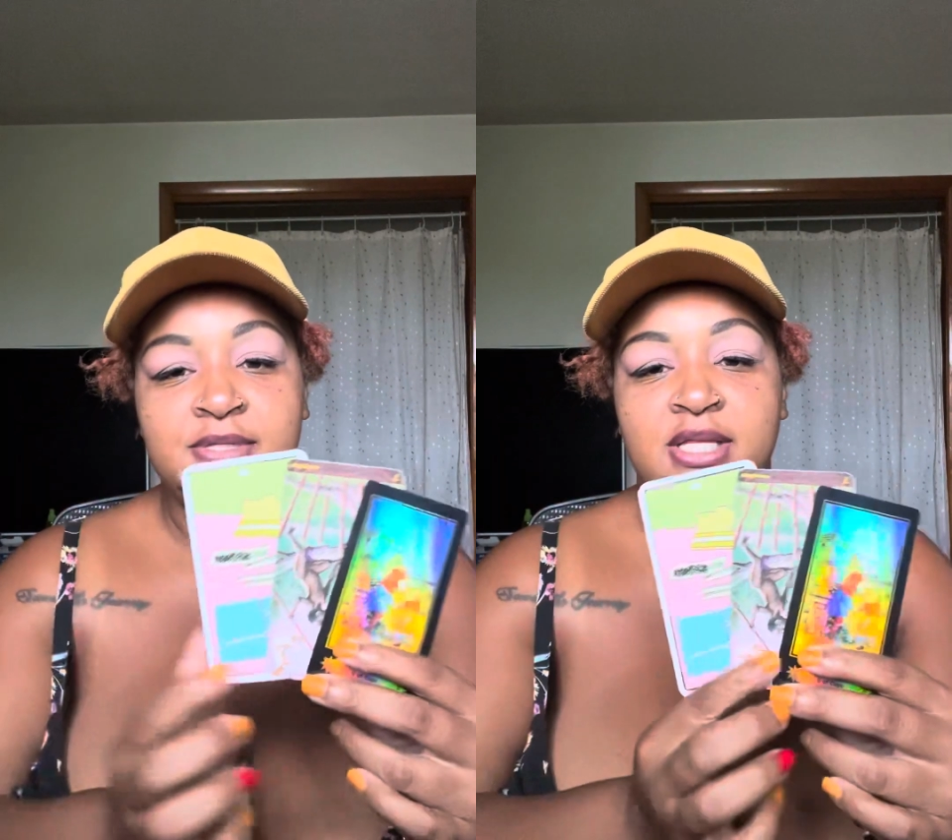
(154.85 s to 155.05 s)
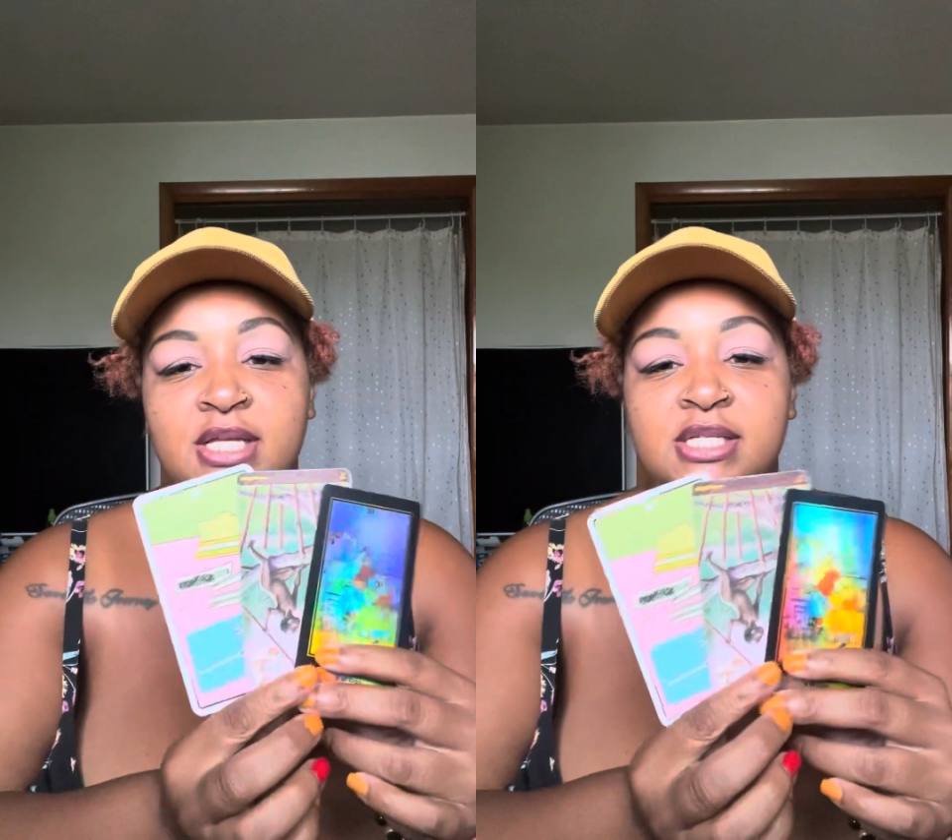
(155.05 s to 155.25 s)

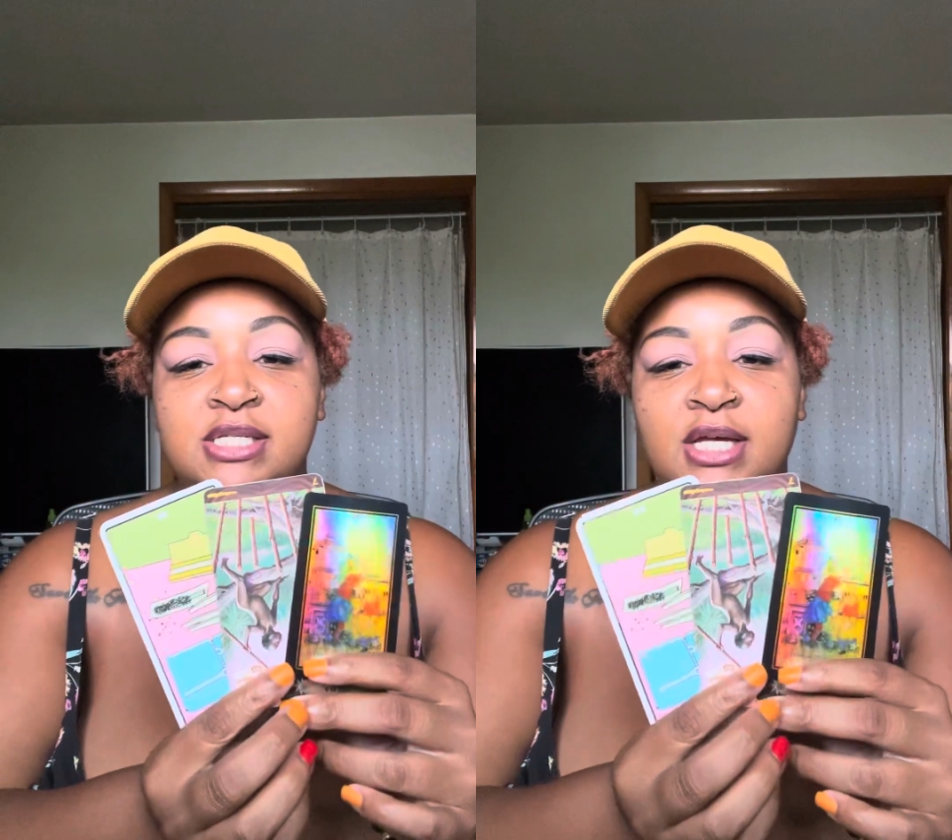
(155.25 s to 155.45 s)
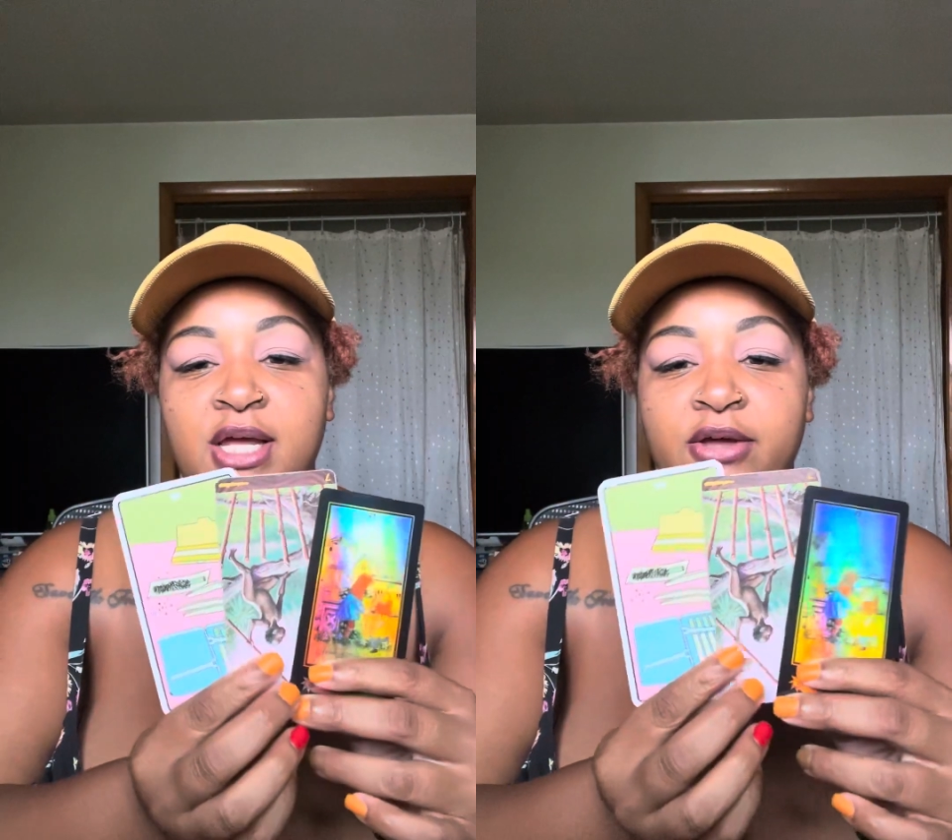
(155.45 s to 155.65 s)
And this
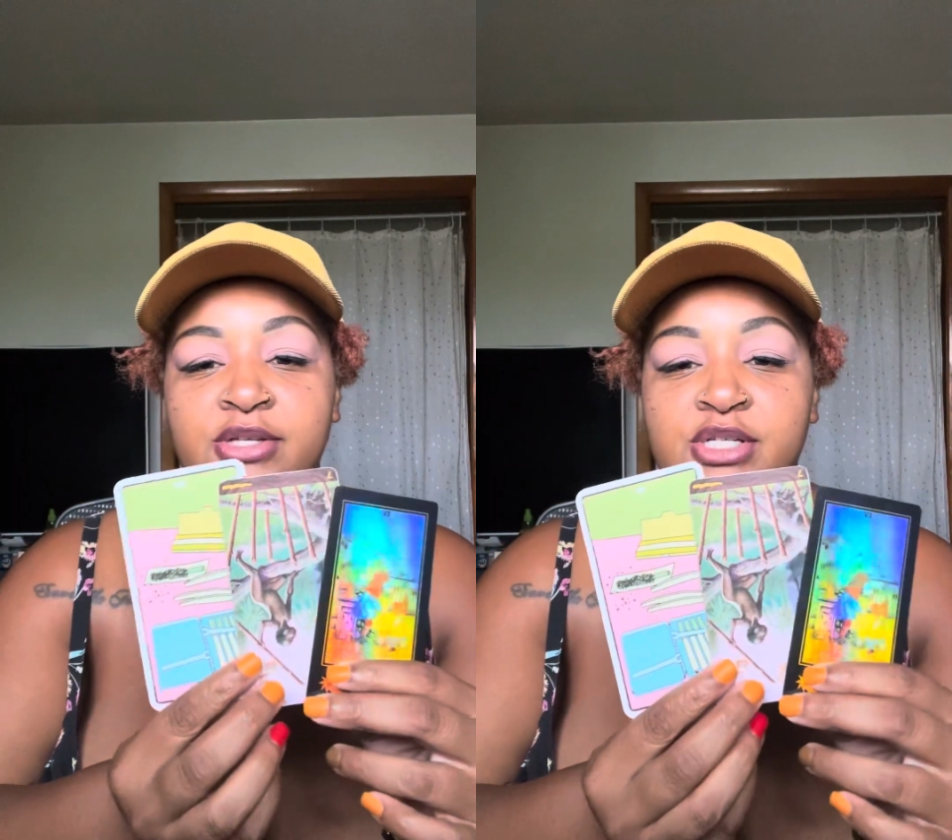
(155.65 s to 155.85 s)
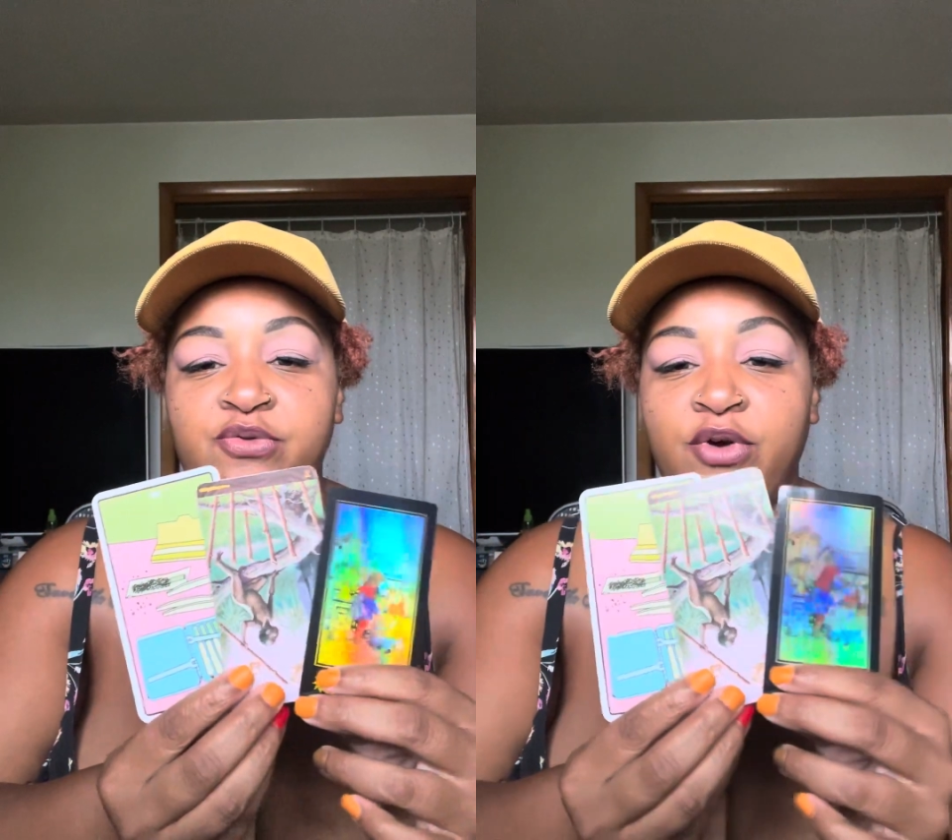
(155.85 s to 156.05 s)
is, again,
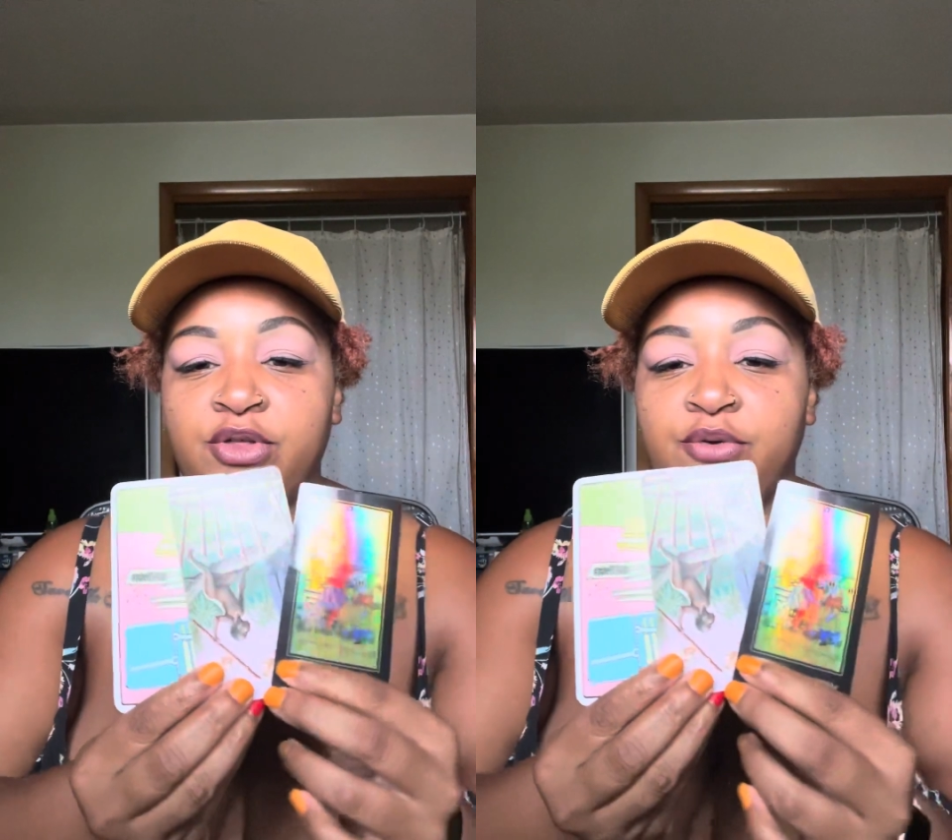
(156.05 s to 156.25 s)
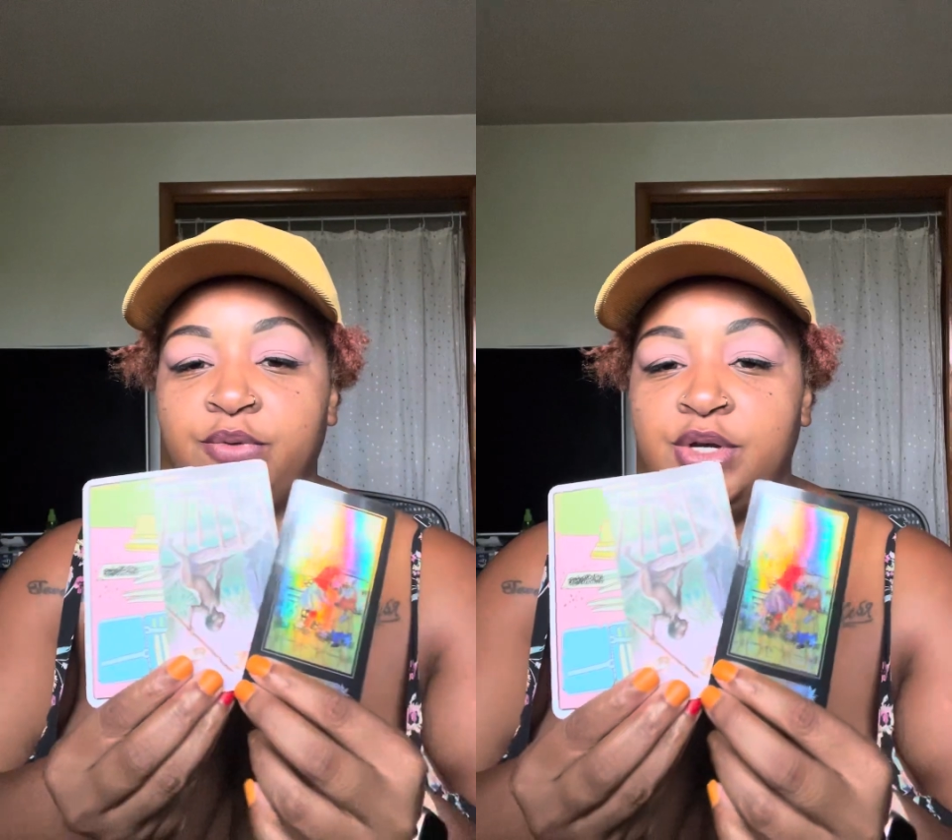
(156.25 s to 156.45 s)
just
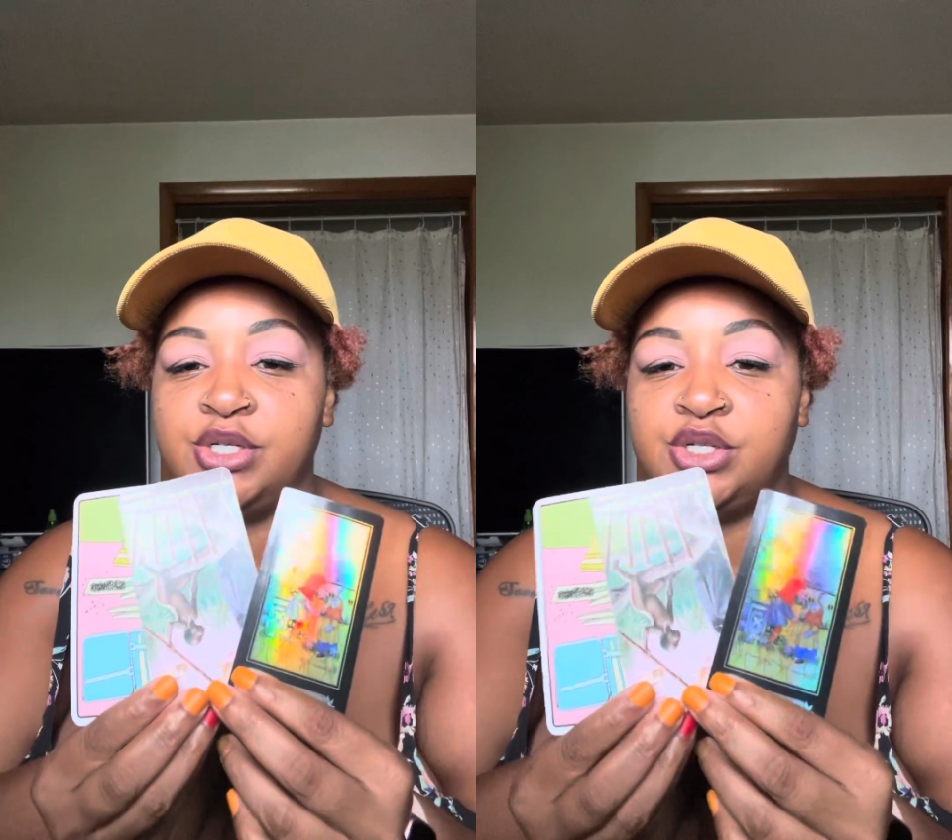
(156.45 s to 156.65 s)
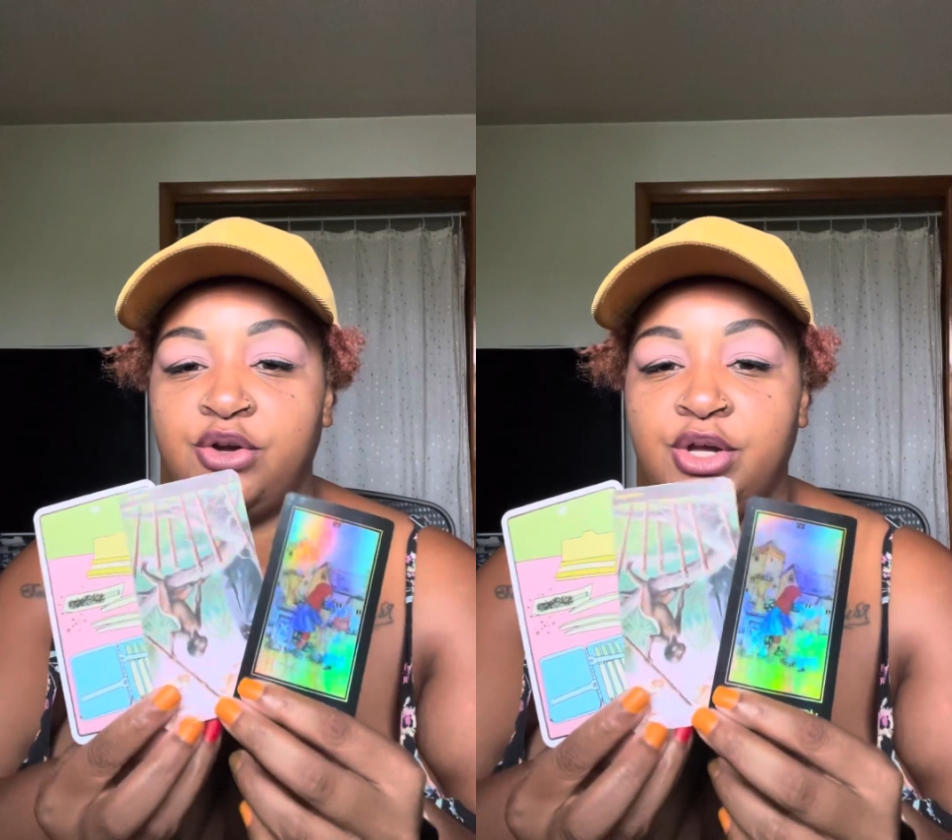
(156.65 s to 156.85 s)
further
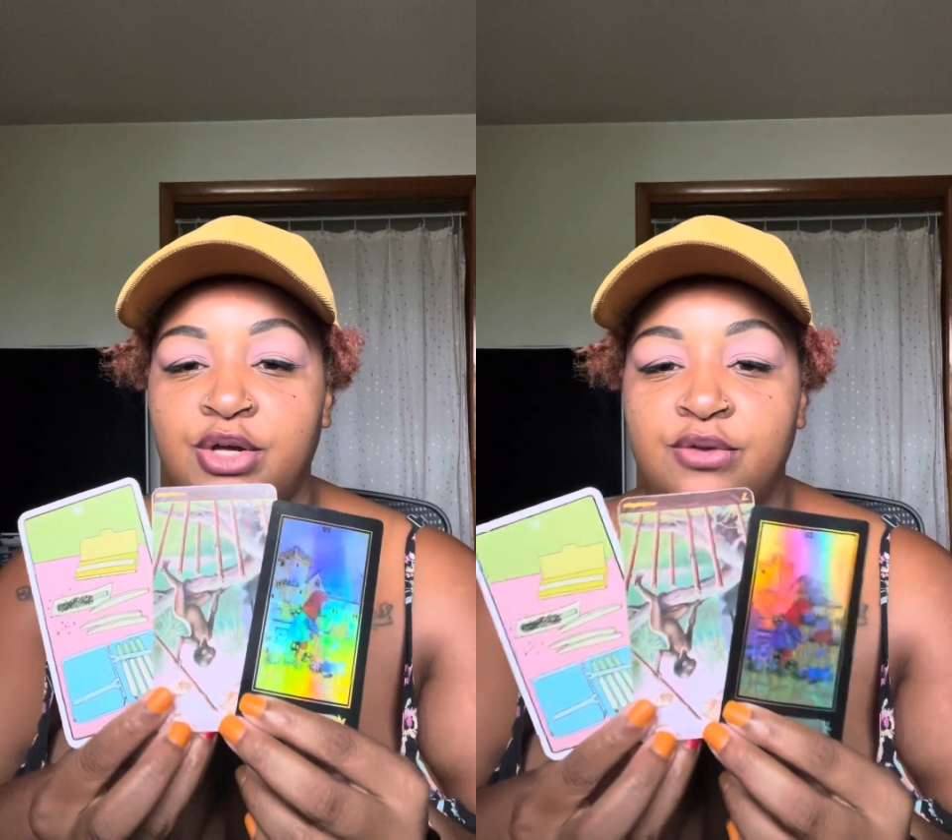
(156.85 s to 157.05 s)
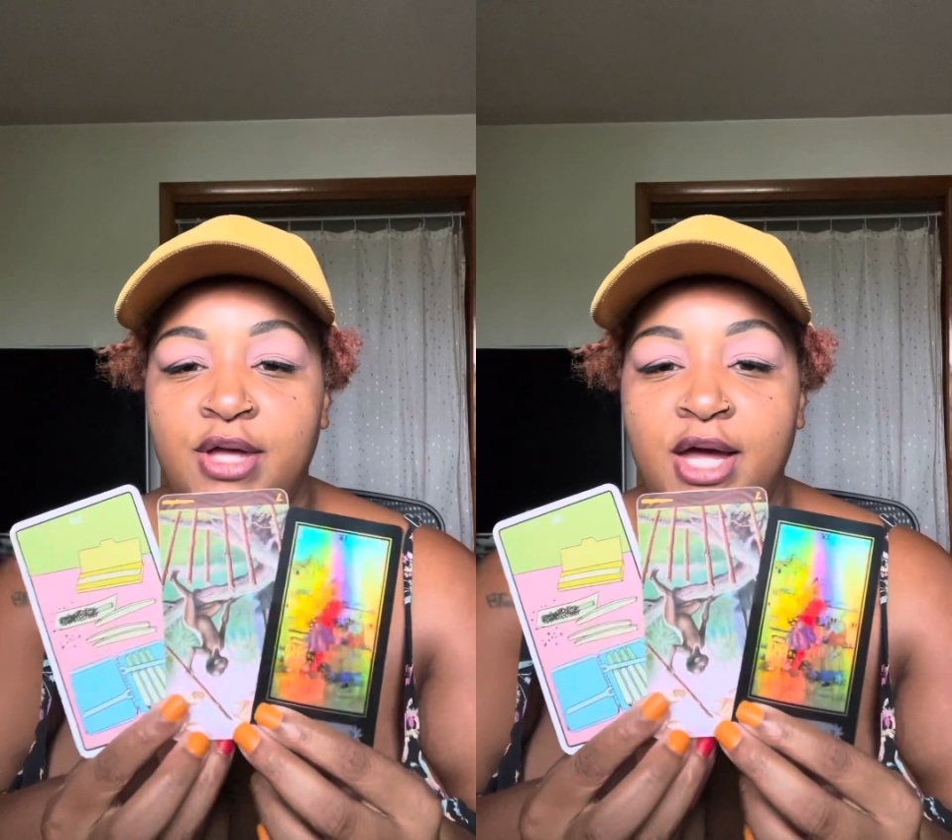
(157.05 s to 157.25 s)
reassuring
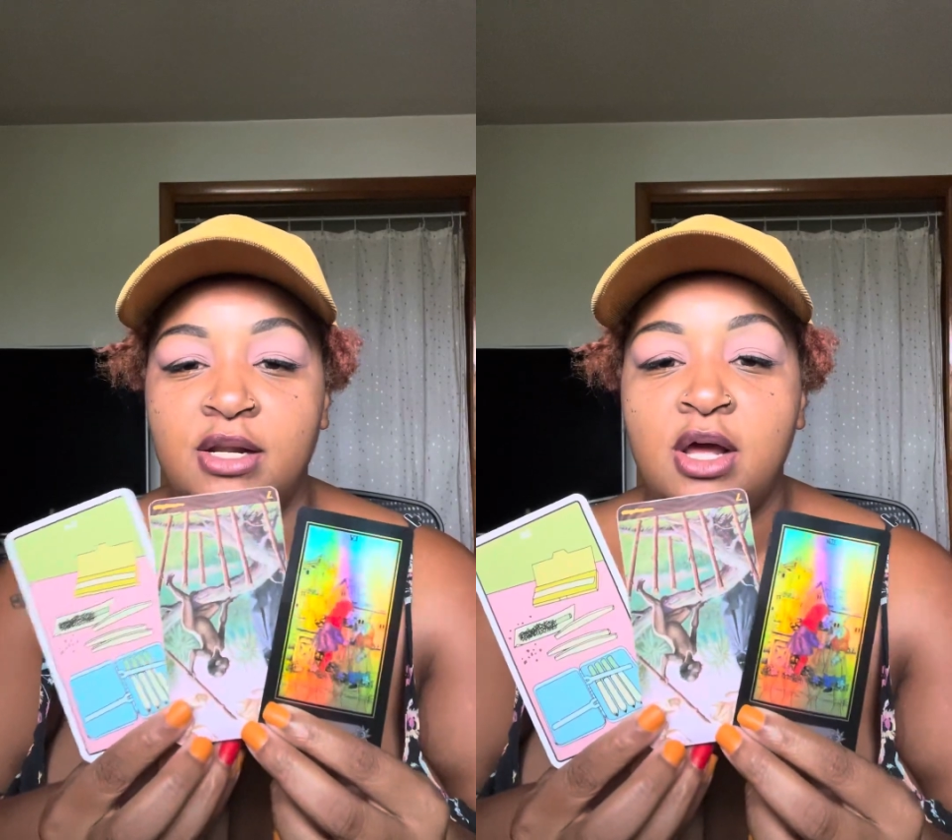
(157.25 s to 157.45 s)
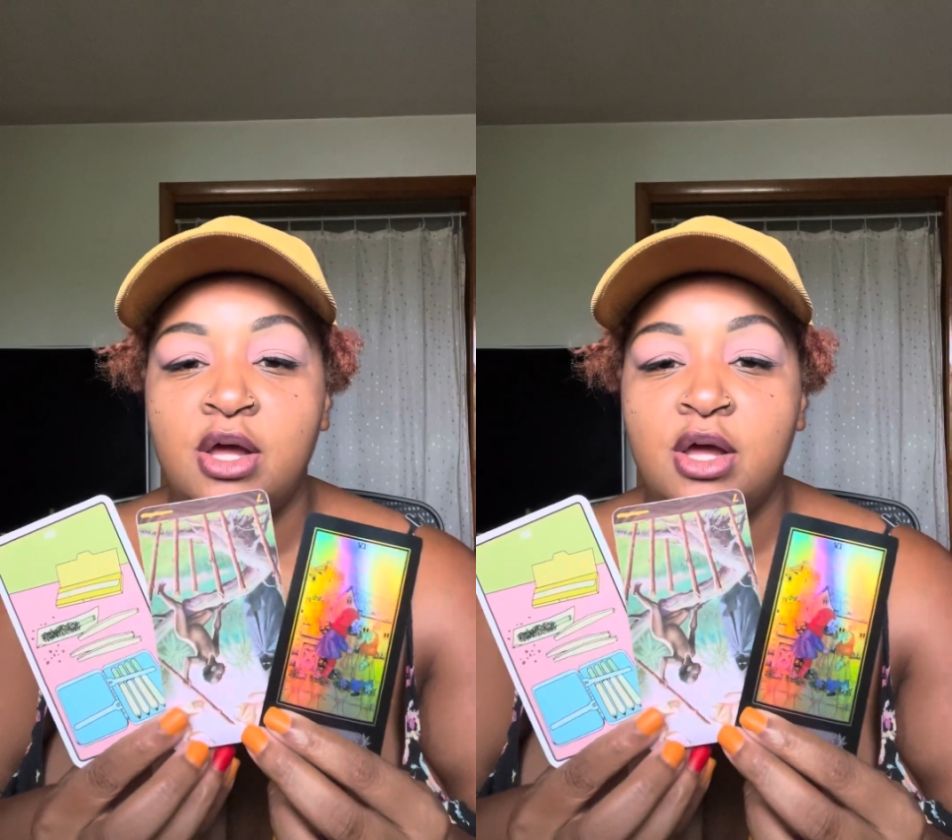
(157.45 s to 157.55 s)
you that